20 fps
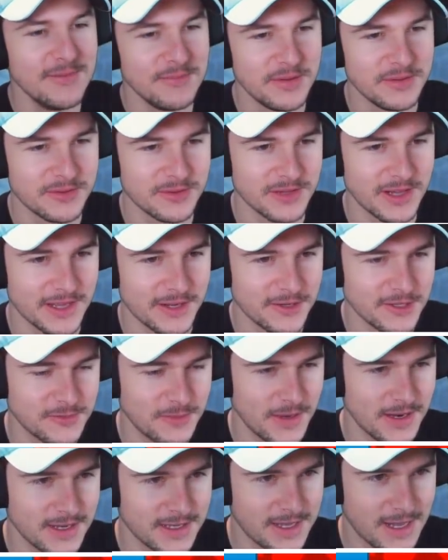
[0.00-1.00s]
people are like, you're
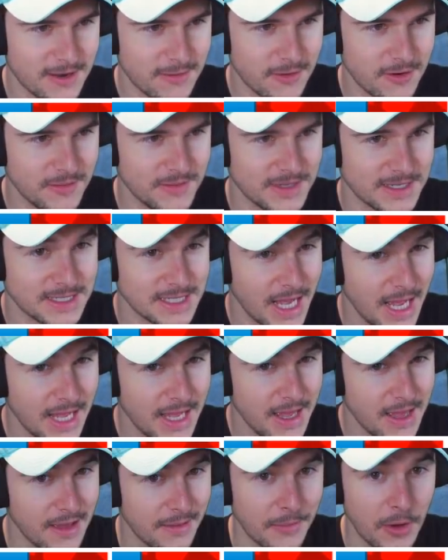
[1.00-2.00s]
spending a lot of Robux. I
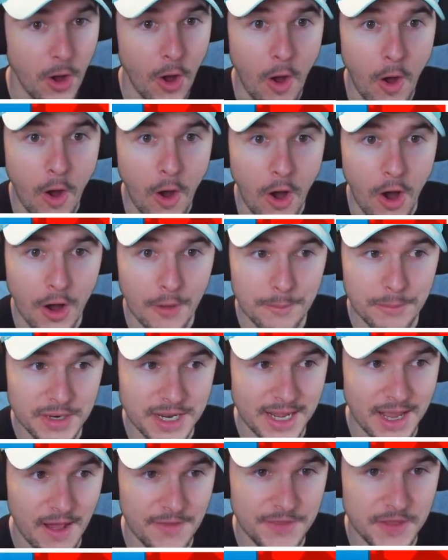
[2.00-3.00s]
am. But I
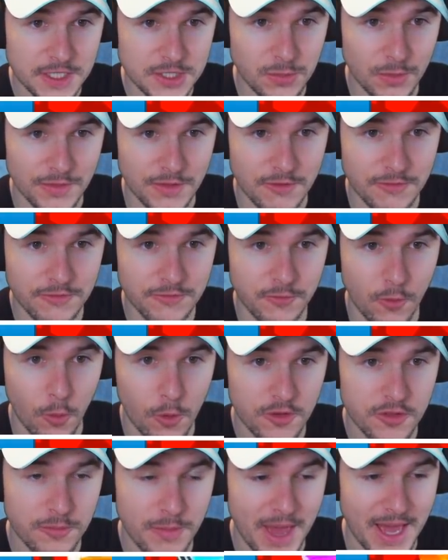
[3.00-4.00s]
got this one, the
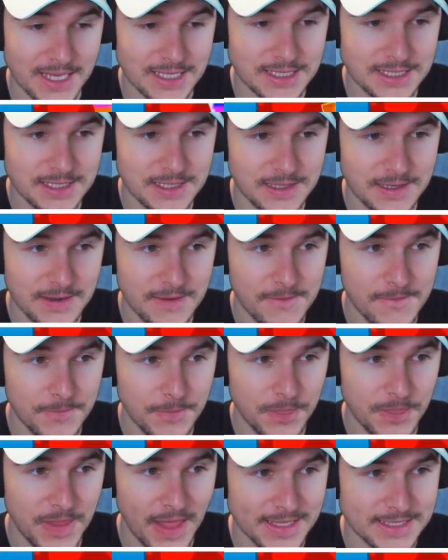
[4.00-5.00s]
fourth best.
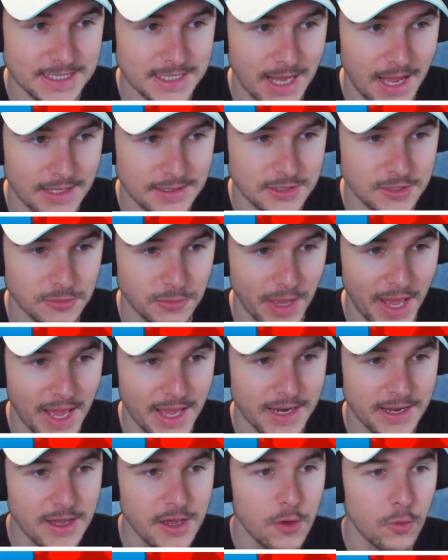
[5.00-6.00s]
That's not too
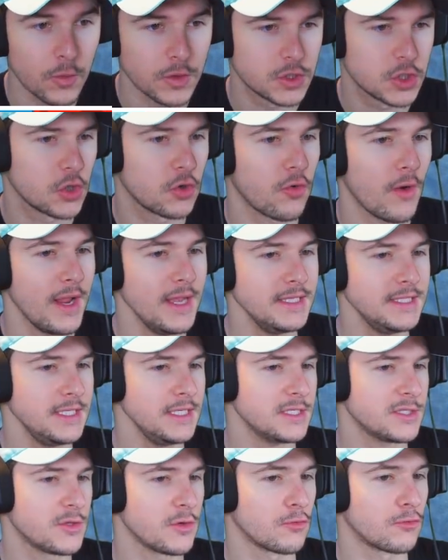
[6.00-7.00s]
bad. What's crazy
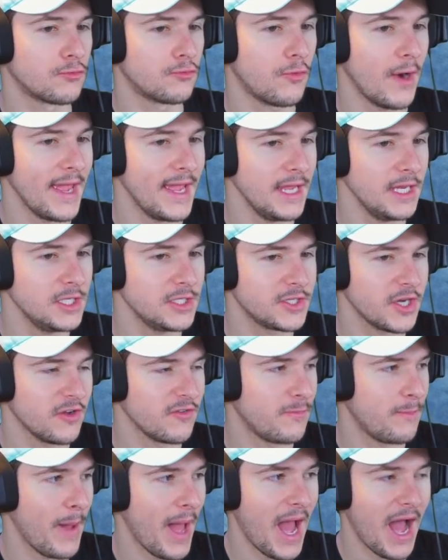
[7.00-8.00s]
is the range
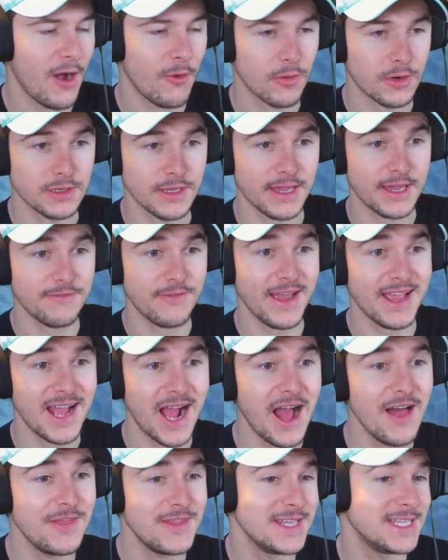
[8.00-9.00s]
of power. Like if I
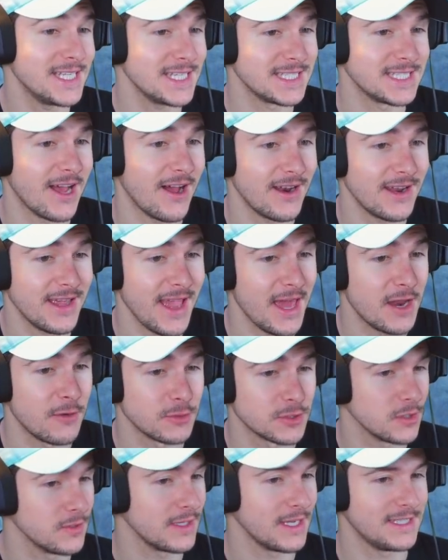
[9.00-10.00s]
got this exotic and it
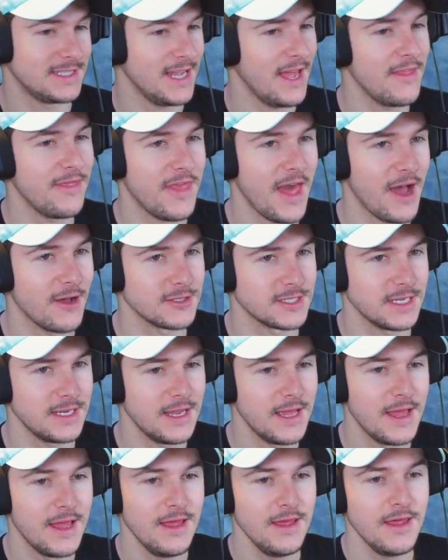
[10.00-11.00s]
was only a 10,000,
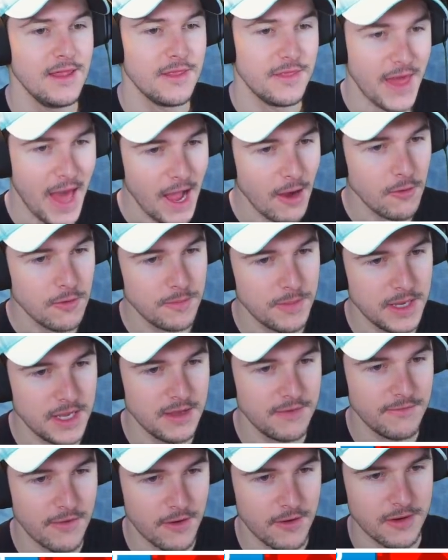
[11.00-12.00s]
that would be
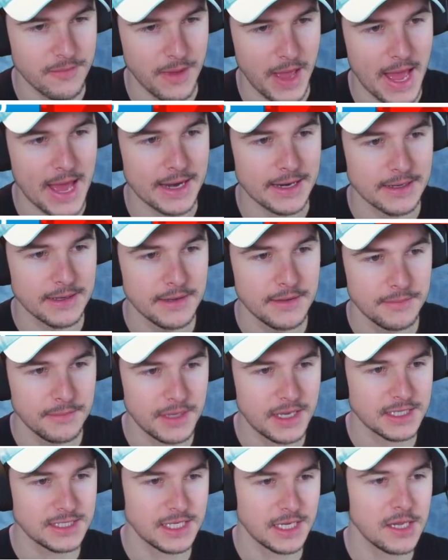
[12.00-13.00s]
very bad
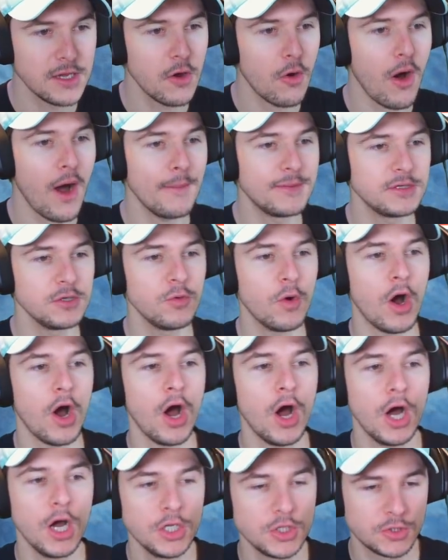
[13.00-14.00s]
because it can go up to a
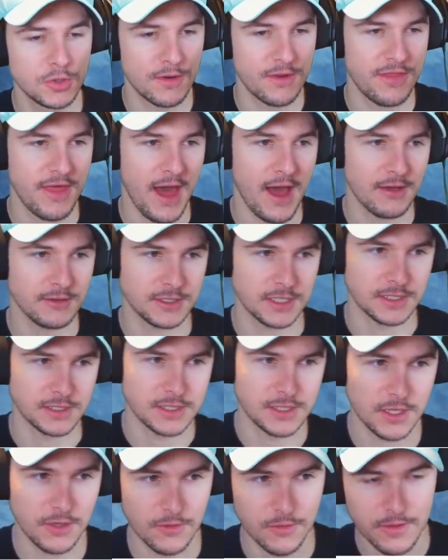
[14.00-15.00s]
100,000.
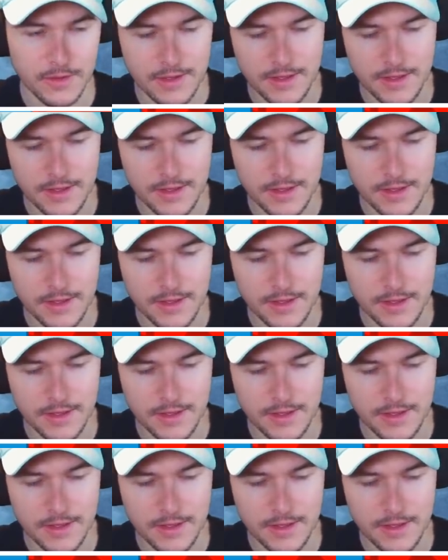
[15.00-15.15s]
So